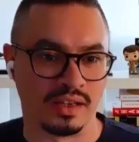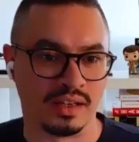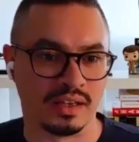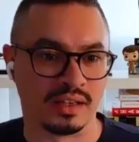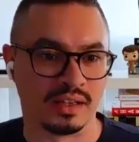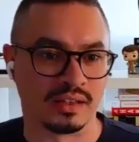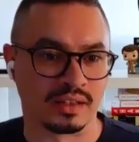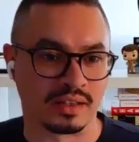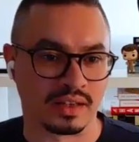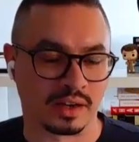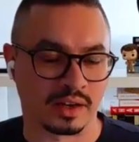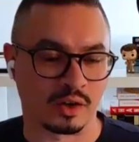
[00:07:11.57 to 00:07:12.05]

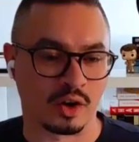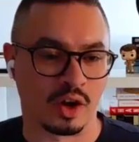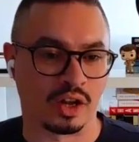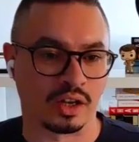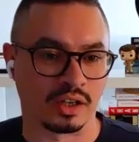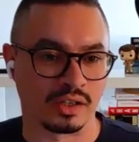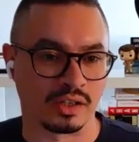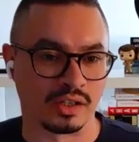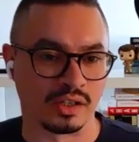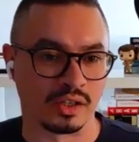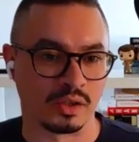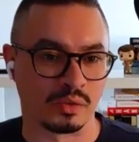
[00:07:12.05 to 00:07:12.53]
in the
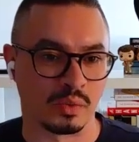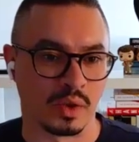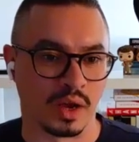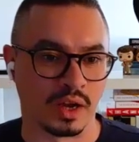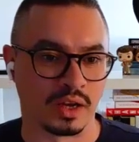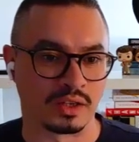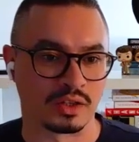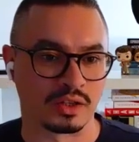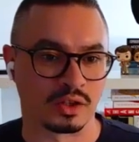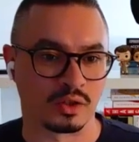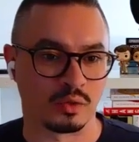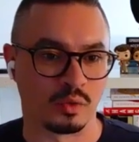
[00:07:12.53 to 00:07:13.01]
technology
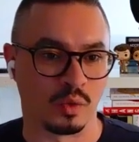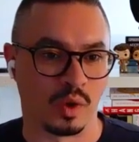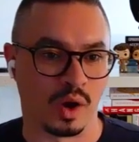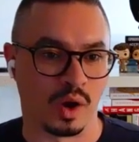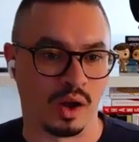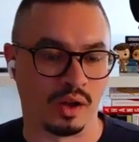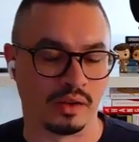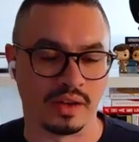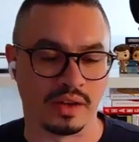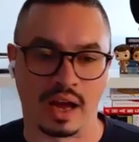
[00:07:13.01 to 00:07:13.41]
space as well.